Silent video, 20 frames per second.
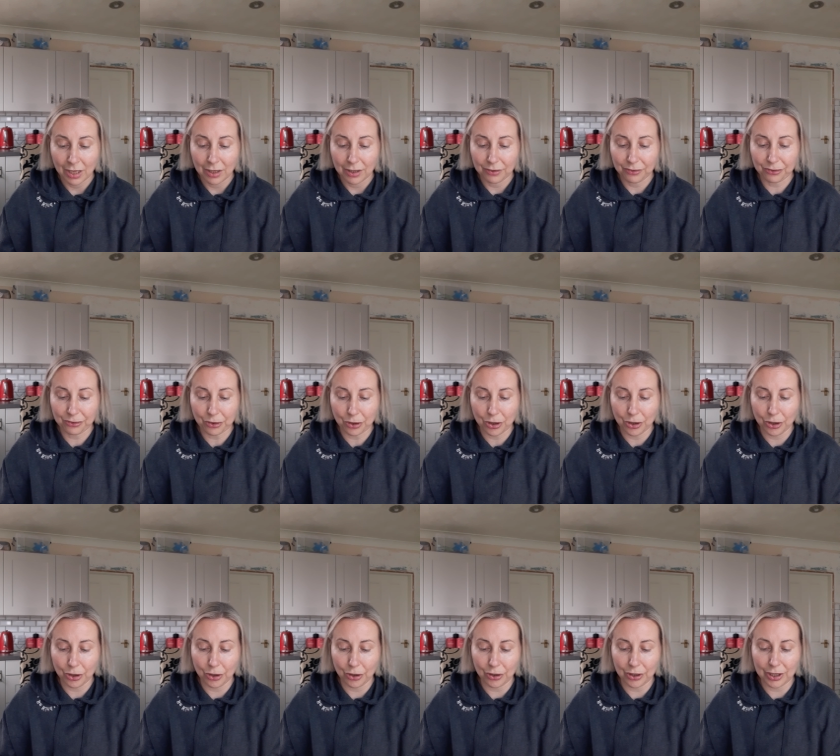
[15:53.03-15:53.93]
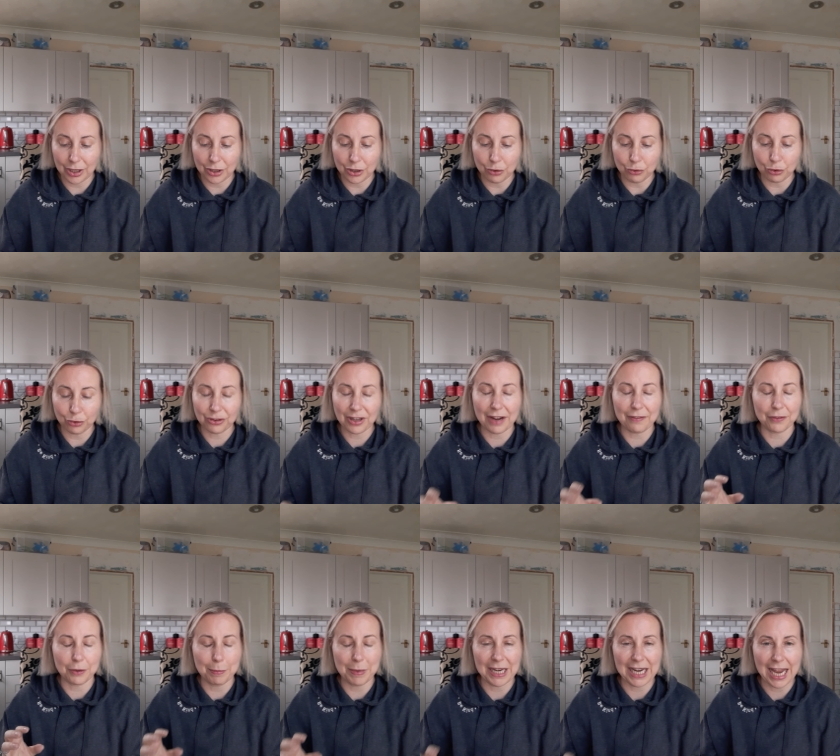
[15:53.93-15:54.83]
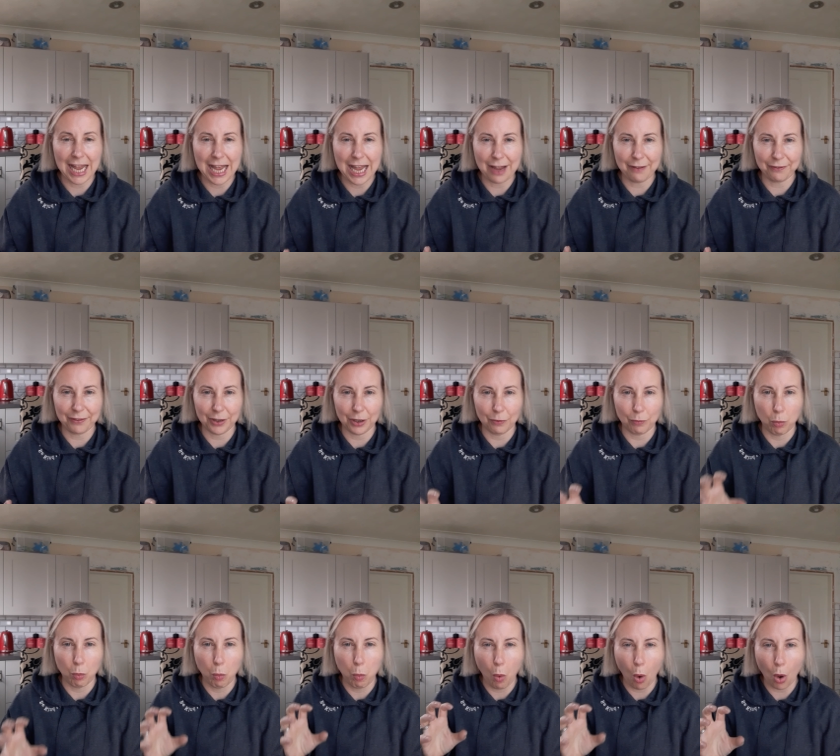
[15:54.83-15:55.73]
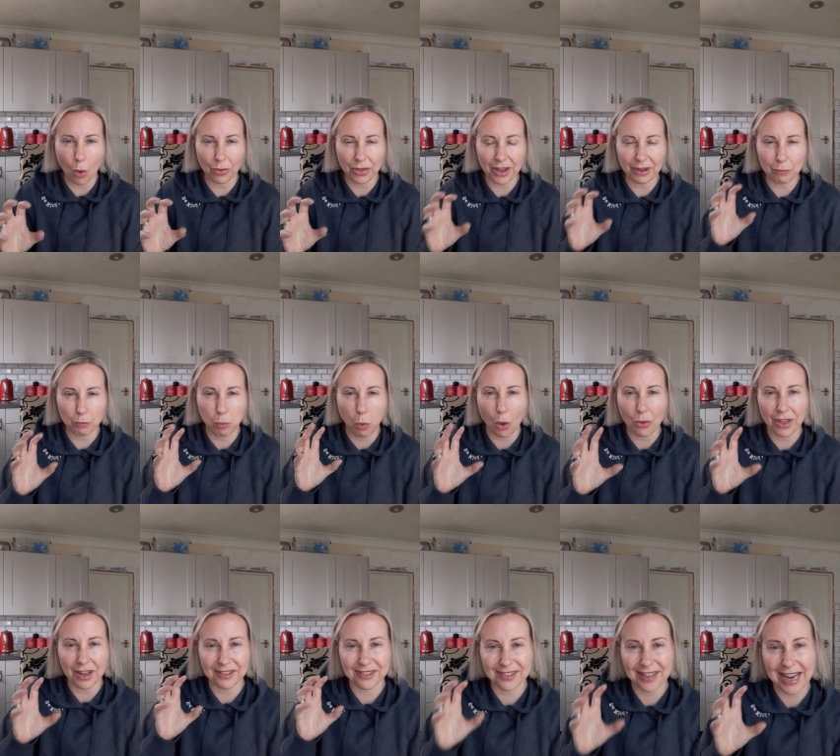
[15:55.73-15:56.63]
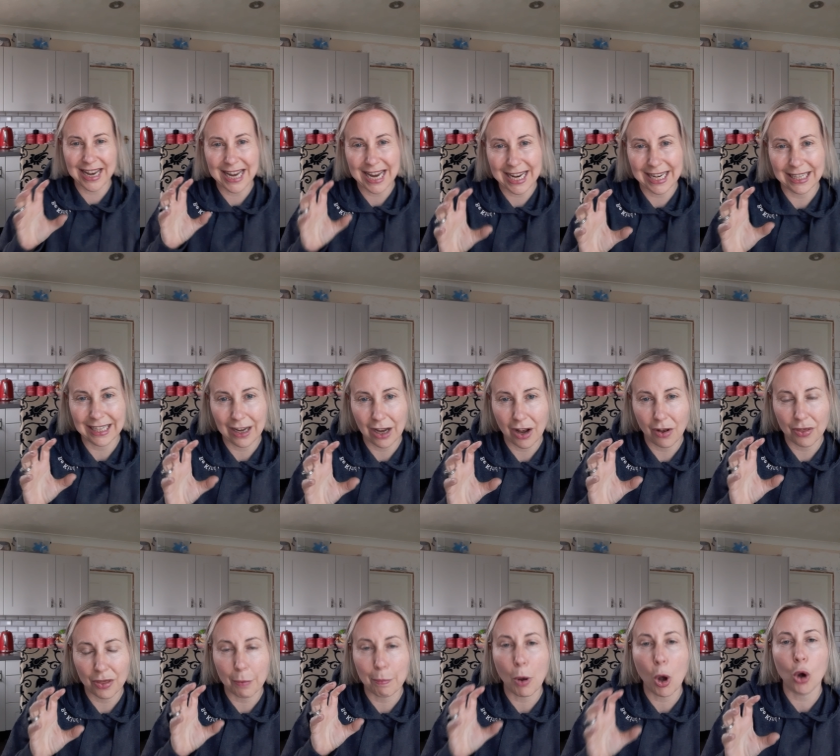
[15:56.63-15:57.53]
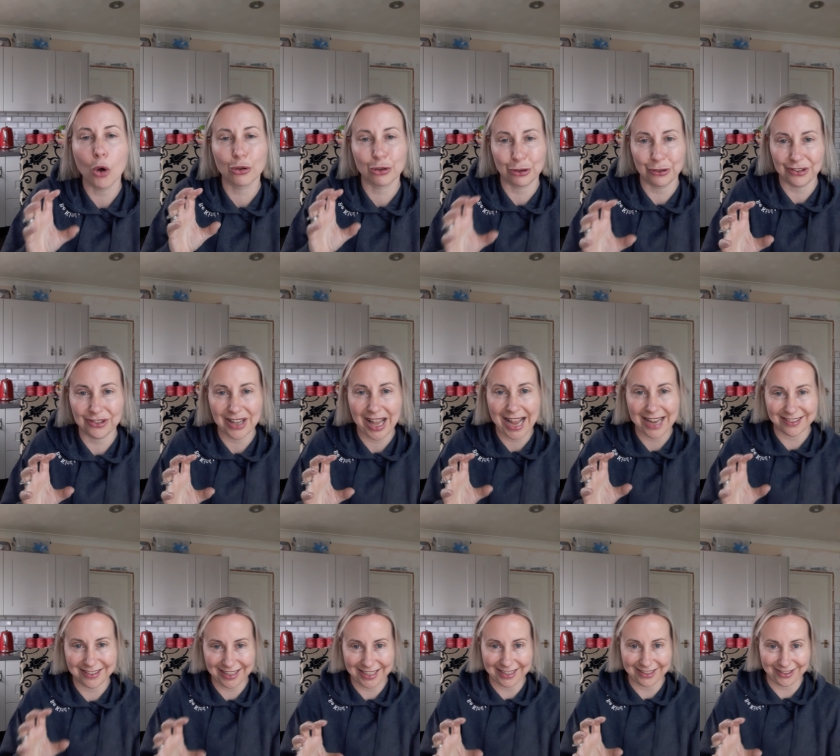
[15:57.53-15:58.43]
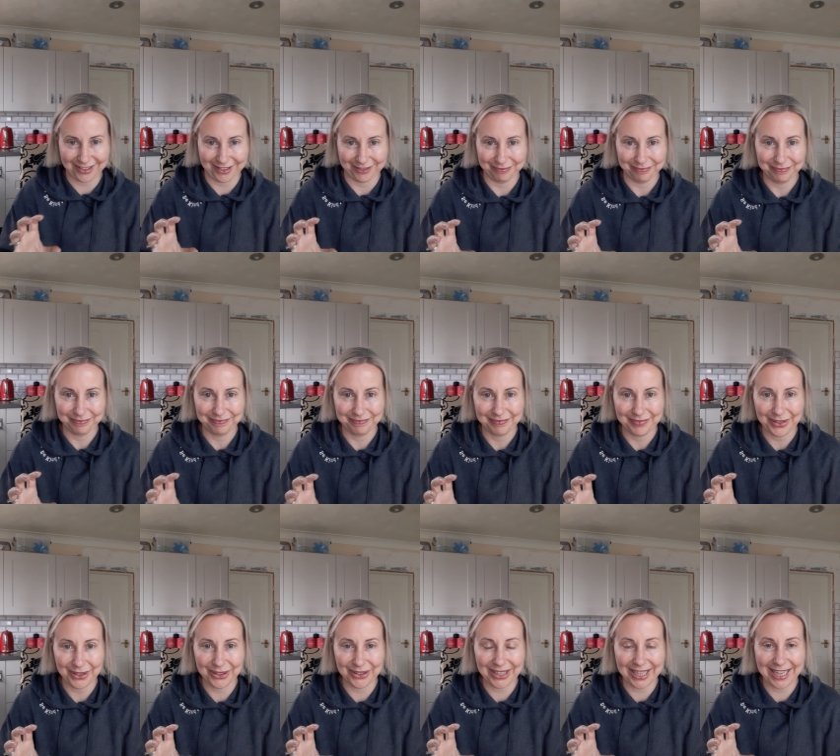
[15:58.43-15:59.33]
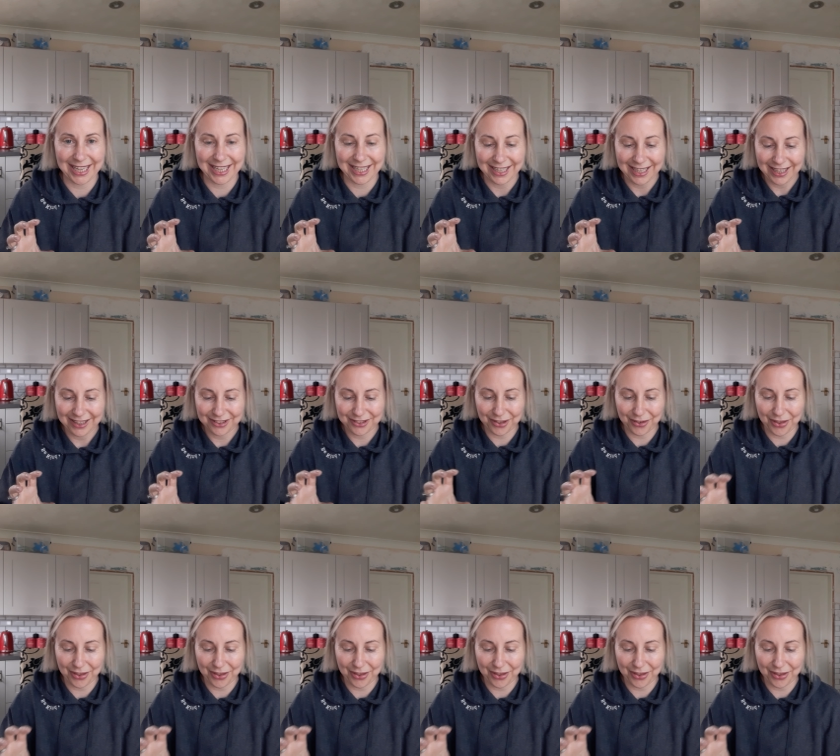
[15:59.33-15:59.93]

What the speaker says: So you just have to be careful of what they're saying the portion size is, okay? So